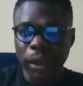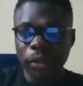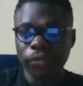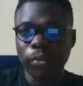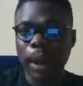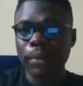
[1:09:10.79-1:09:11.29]

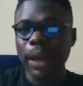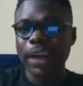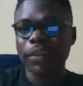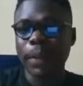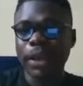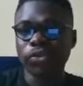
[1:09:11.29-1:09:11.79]
So why will I
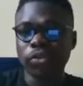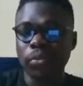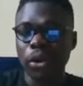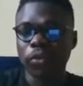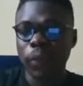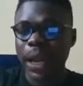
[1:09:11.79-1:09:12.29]
spend 2
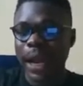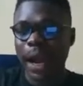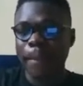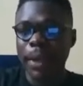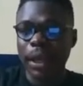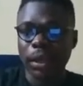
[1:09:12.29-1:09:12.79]
months when I
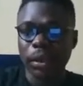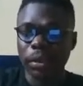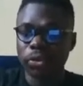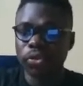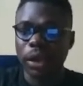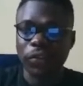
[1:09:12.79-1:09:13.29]
can make
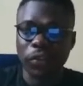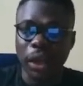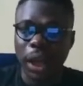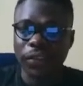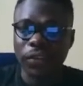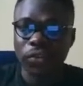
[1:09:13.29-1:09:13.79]

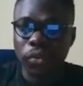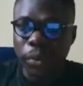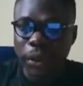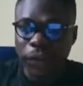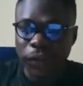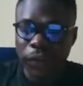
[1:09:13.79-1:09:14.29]
$2,000 in 2
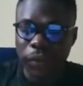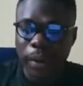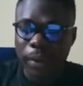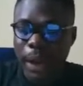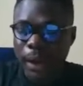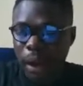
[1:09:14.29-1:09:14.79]
weeks?
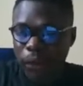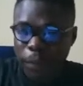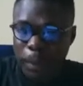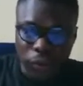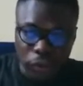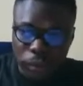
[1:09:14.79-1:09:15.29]
Why will I now
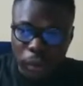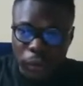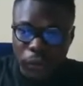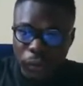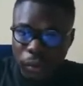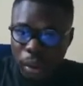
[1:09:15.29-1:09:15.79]
spend 2
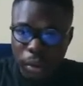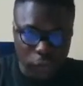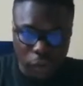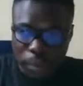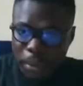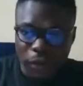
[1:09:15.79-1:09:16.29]
months? It
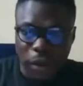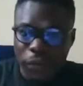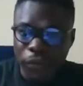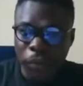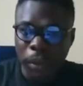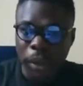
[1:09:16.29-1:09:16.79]
does not make
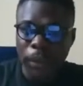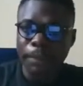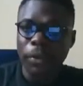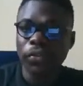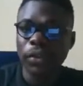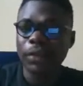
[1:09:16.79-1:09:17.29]
sense to me.
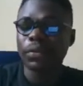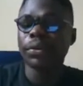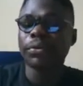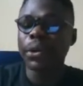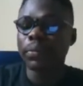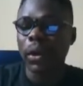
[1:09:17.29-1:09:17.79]
So that's where
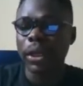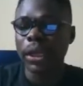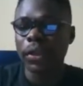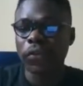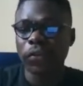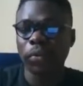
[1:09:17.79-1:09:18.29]
the real money
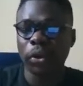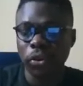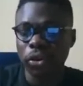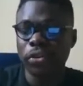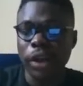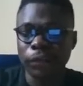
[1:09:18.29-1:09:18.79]
is. But
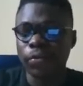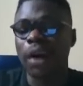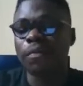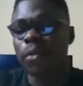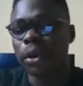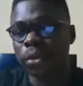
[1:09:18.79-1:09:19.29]
you have to
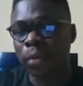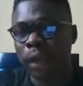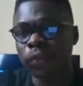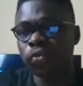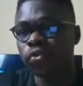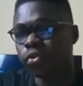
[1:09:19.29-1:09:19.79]
have money,
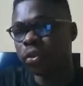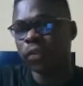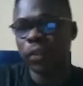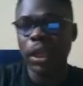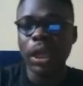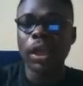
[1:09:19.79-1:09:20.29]
right, to do
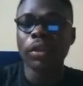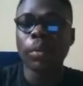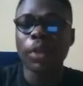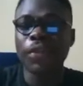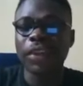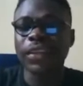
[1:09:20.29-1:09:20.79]
this.
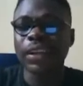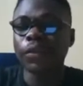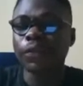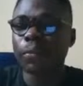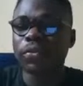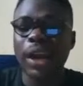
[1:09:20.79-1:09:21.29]
But if you're
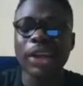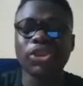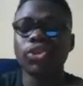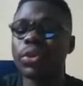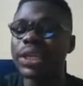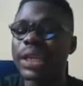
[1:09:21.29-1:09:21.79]
starting from scratch,
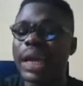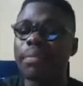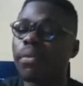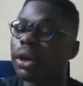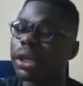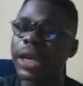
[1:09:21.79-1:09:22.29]
you don't need any
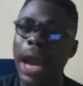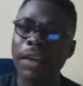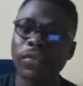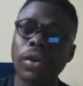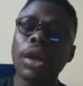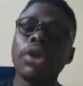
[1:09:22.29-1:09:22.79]
money,
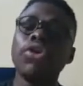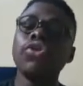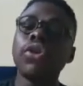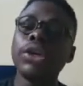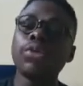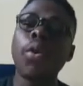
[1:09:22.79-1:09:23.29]
guys. You
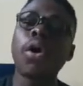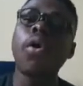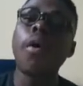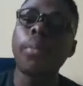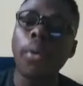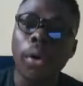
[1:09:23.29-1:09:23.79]
don't need one
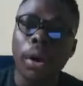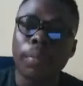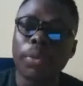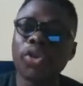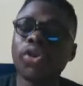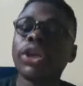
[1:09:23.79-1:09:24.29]
kobo.
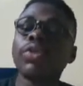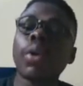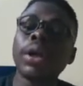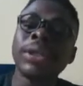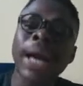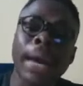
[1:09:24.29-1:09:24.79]
You don't need
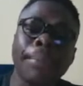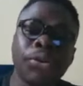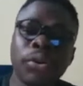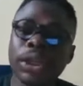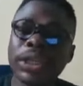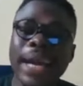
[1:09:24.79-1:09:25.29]
one dime. You
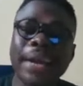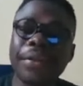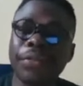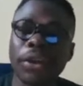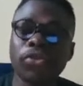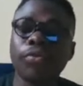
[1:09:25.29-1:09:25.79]
don't need
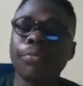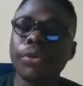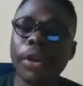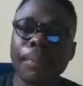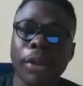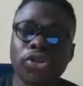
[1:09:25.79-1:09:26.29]
anything to build
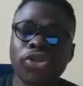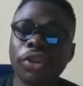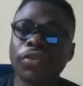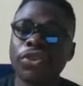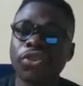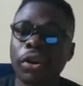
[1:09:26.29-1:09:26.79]
a page. You
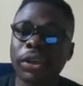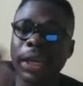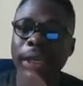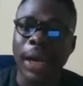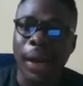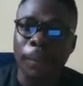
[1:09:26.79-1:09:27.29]
just need your
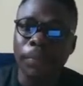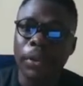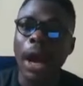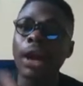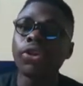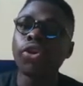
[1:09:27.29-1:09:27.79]
data
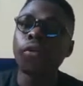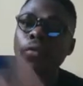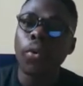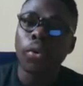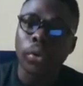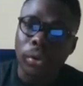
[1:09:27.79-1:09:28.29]
and your
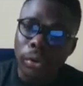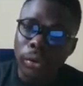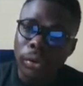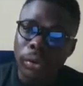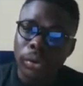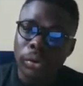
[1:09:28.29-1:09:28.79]
phone.
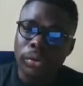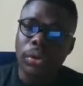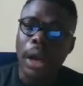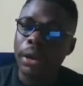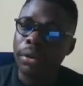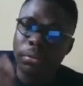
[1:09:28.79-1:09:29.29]

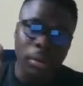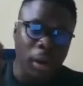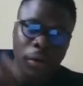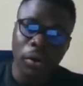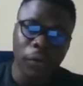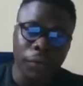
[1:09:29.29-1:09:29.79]
I know
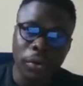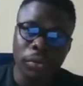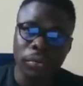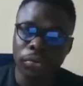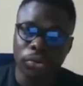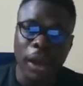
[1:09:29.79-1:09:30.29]
all of
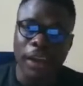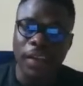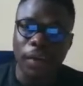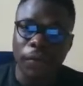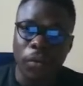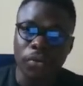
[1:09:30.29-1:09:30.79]
you guys
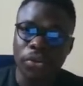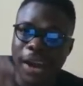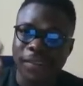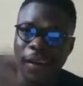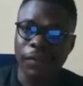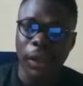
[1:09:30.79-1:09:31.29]
have phone. You
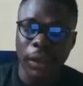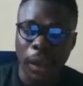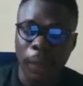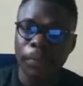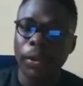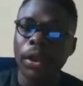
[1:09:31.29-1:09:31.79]
guys have
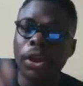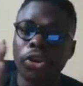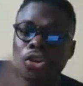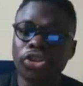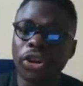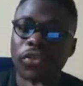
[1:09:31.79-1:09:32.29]
data.
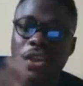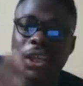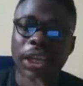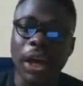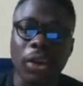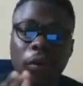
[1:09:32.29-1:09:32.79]
You just need
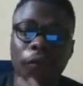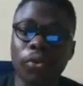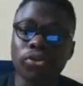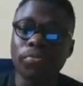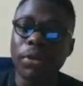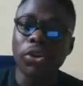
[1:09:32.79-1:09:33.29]
data on your
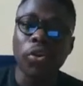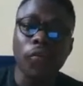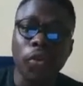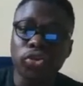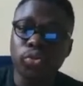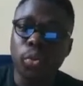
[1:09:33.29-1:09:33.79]
phone to make your
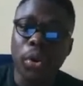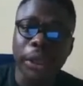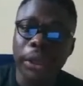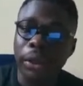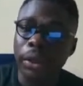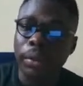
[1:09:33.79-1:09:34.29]
first
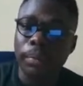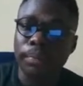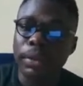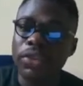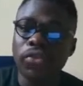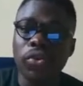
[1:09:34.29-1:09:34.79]
1K.
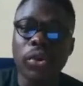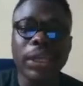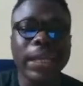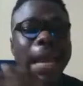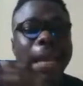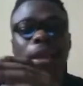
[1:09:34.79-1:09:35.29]
Please, you don't
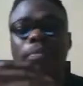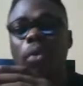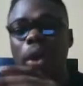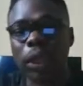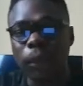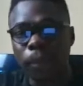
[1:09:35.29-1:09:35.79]
need any
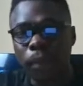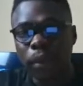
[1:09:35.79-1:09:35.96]
money.